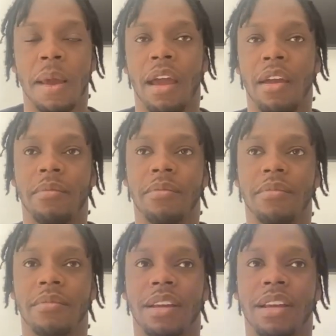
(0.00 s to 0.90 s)

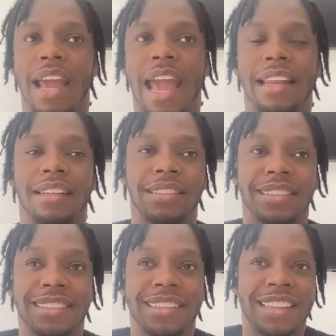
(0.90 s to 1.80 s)
And
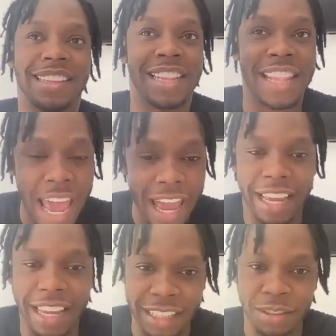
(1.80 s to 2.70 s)

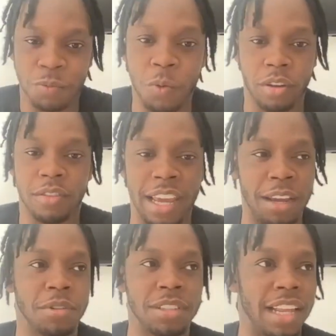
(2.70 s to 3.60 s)
that is what they
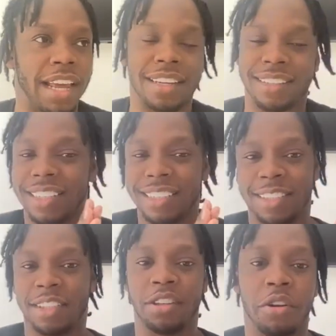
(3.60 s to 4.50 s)
was like, this
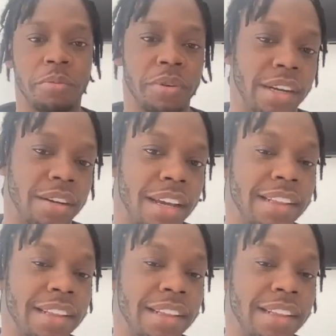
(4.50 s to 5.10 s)
is a no-brainer.